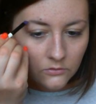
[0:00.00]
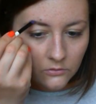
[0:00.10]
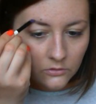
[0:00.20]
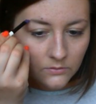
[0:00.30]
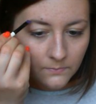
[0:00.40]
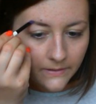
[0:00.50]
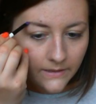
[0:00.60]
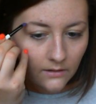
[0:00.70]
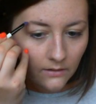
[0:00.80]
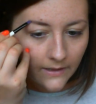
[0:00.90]
just be
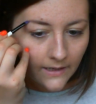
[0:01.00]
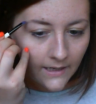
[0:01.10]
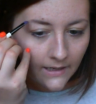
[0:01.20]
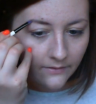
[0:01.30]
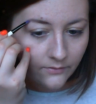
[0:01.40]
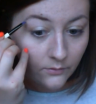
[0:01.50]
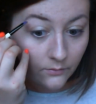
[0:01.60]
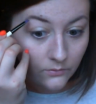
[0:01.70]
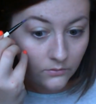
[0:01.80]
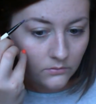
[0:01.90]
if
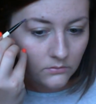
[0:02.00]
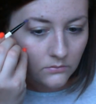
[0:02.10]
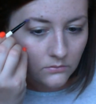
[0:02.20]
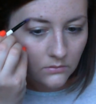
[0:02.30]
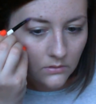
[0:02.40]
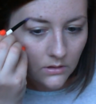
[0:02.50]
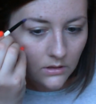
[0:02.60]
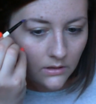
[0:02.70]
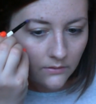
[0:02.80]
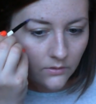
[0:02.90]
you
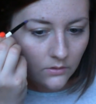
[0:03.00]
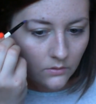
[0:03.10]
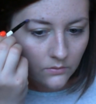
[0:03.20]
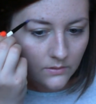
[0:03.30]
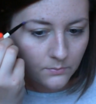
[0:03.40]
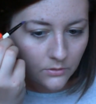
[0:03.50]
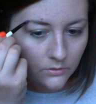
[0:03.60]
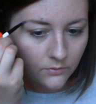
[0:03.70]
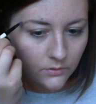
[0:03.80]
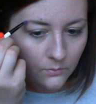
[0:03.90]
use this brush
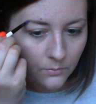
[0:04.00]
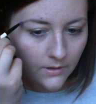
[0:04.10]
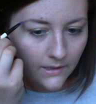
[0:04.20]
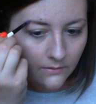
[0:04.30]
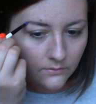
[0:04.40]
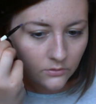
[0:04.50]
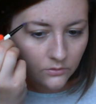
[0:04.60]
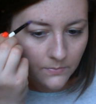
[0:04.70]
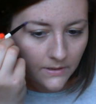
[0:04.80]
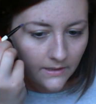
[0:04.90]
for your brows,
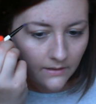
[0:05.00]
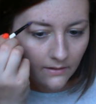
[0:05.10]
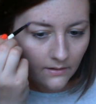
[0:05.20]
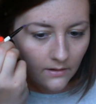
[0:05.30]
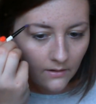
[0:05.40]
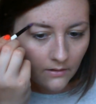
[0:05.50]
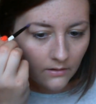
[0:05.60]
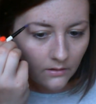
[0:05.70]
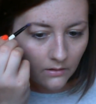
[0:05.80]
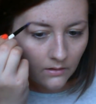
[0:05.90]
just be
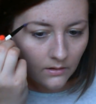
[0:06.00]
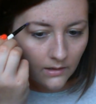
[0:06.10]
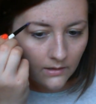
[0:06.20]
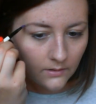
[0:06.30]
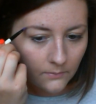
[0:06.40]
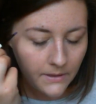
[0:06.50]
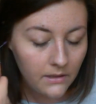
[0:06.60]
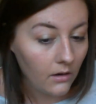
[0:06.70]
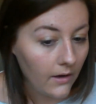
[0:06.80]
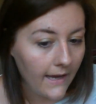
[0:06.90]
a little bit
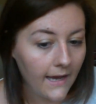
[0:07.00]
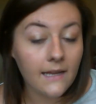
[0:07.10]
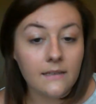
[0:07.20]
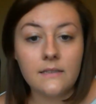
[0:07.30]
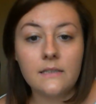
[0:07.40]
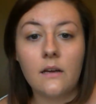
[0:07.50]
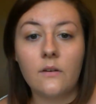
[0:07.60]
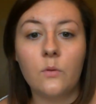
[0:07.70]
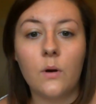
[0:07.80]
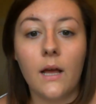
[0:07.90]
light-handed,
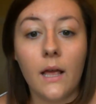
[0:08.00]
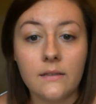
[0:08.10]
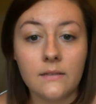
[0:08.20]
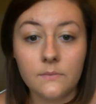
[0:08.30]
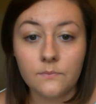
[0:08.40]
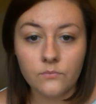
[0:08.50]
otherwise